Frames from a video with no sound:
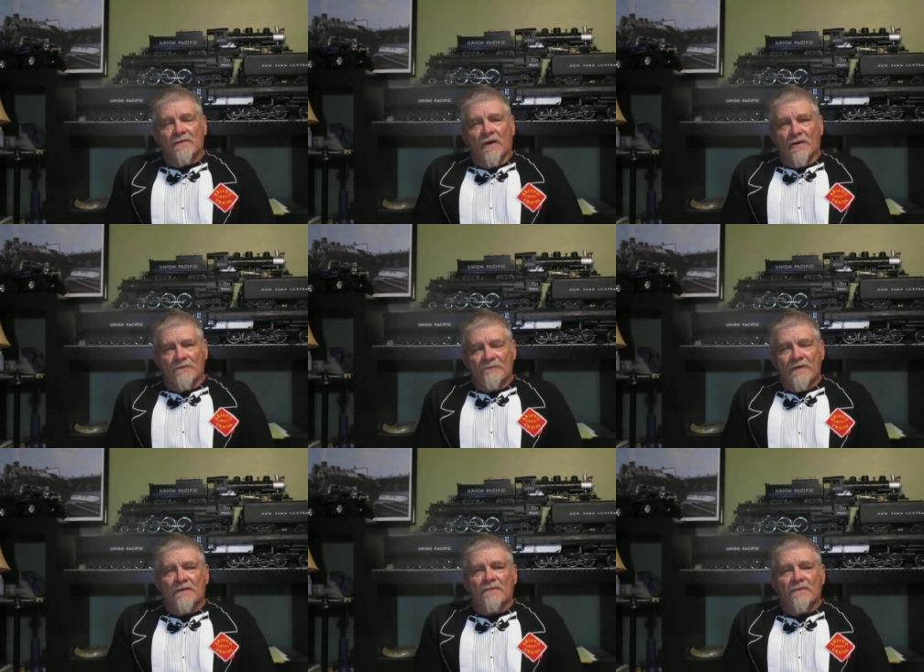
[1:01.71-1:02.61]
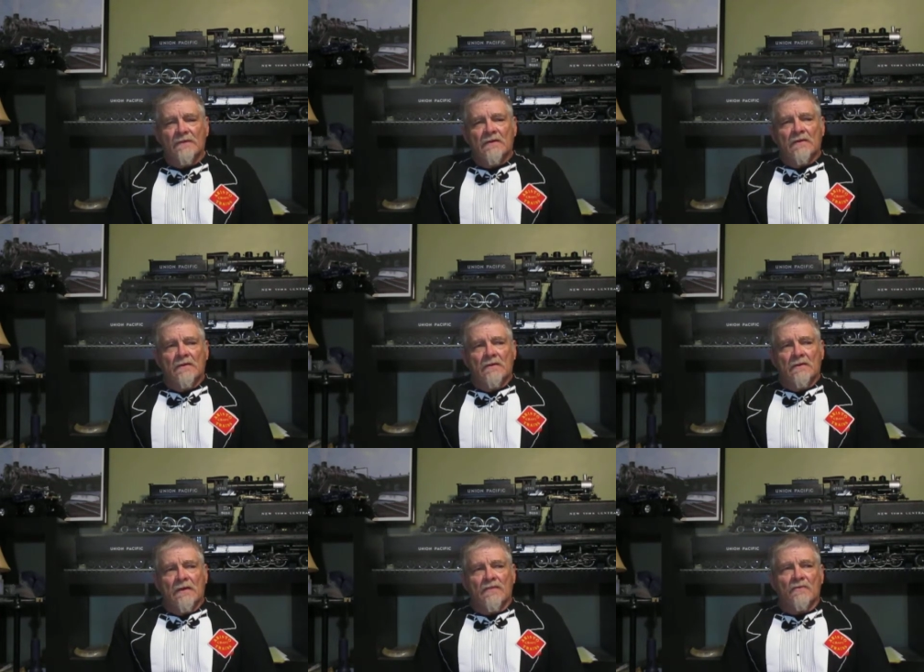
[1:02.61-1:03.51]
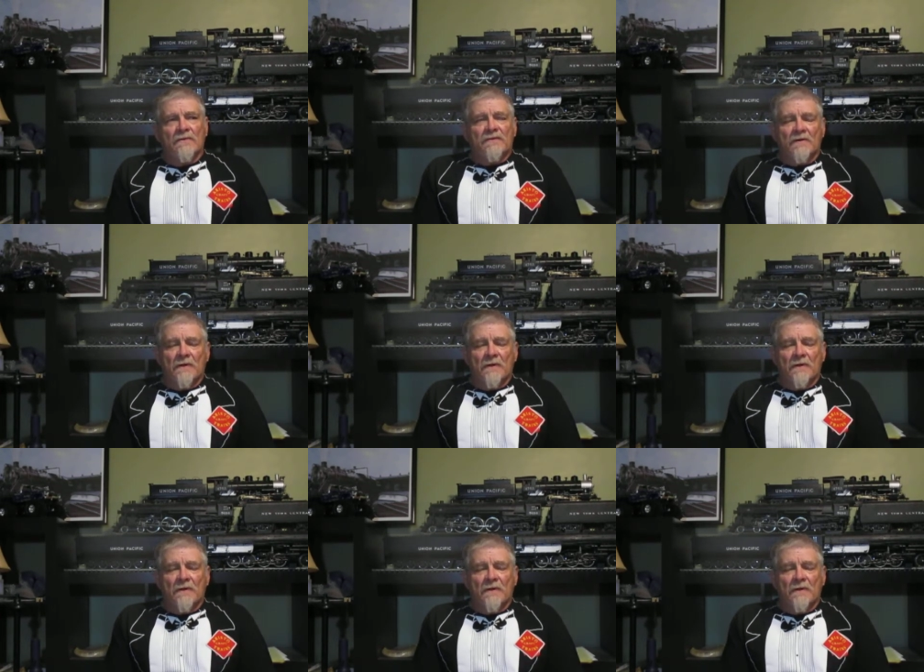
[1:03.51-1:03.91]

our faith, and then we talk